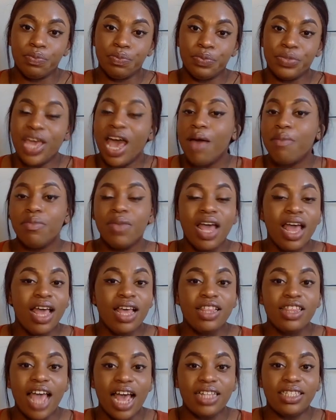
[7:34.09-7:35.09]

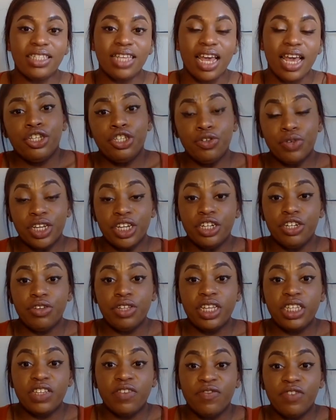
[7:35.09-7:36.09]
Yep, that's it. You can do
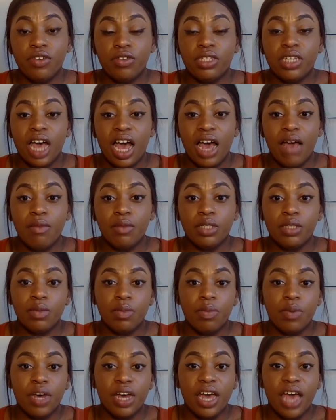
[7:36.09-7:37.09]
this a few times,
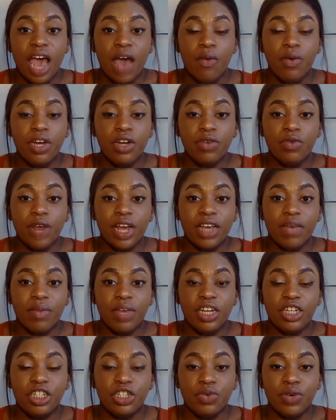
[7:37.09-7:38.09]
but I wouldn't
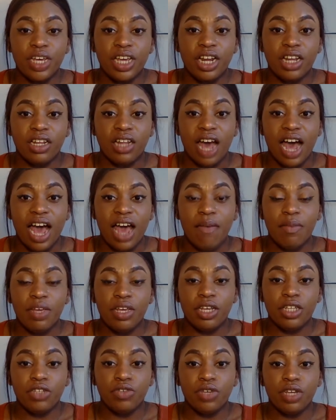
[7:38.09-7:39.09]
recommend doing it a lot
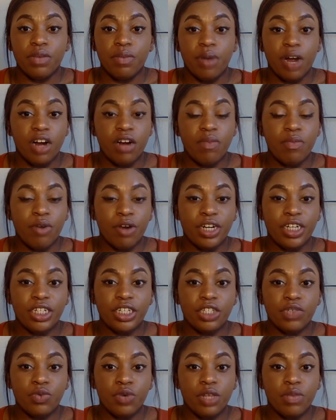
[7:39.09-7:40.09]
because you can burn
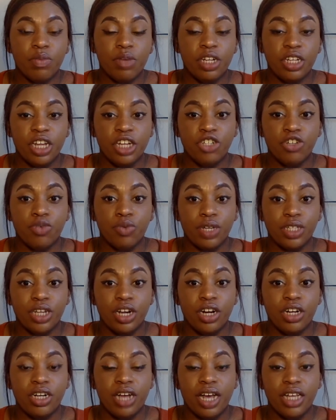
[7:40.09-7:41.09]
bridges with potential
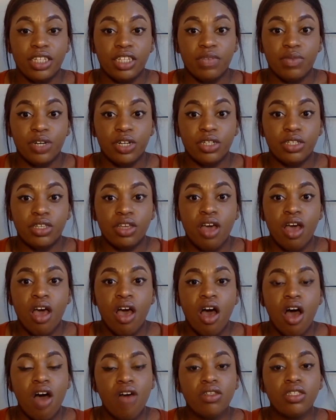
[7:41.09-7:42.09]
return customers.
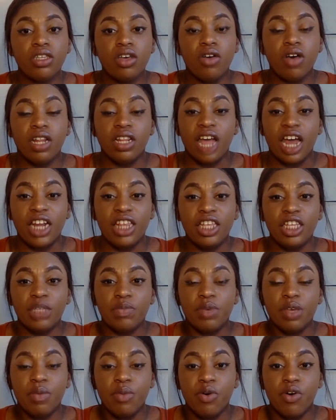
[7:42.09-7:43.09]
Also, a lot of these
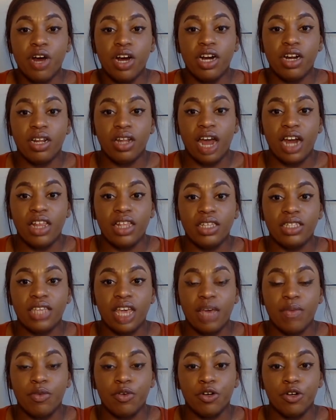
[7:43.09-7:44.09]
people are in a lot of the
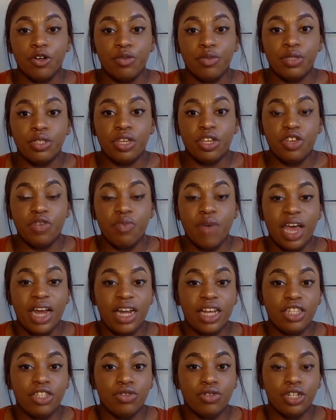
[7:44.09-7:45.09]
same groups, so you might
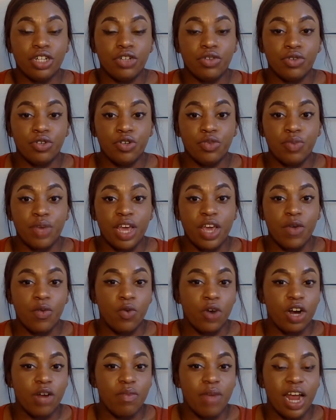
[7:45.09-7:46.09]
enter a group and
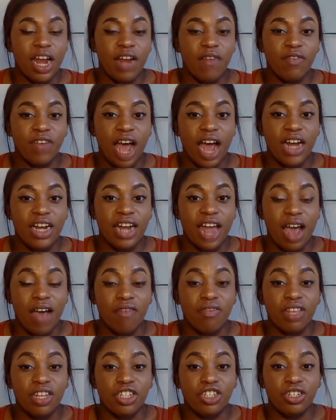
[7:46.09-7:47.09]
word might have gotten
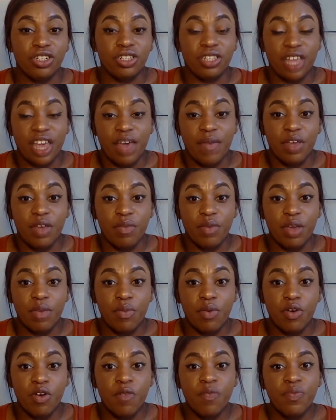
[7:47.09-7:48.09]
out that you're scamming
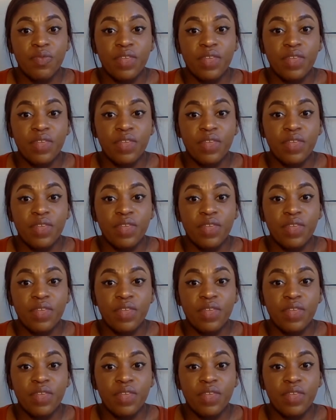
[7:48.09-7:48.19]
people,